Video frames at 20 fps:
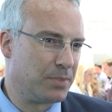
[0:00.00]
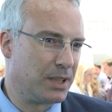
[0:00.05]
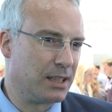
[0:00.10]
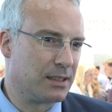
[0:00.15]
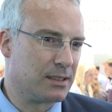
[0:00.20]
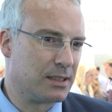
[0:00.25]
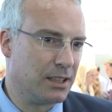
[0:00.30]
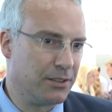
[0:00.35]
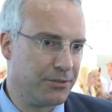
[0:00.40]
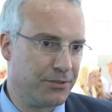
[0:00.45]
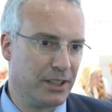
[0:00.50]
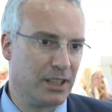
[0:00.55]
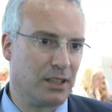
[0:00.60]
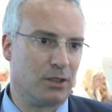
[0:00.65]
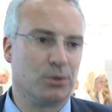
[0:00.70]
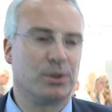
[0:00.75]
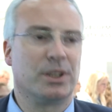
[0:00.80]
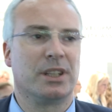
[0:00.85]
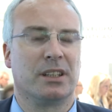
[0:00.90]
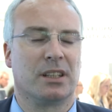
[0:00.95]
But if we are
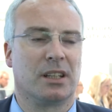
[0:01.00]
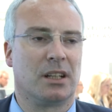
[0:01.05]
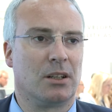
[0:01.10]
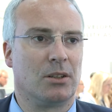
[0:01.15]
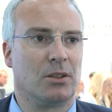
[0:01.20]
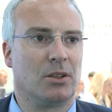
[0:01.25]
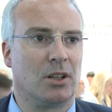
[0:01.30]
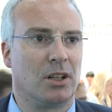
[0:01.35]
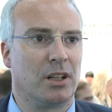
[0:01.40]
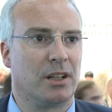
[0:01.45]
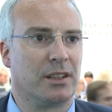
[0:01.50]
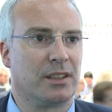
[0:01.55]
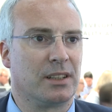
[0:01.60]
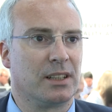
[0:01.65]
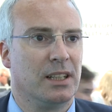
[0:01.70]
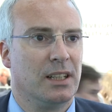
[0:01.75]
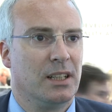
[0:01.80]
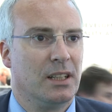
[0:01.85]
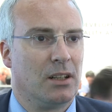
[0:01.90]
looking now on,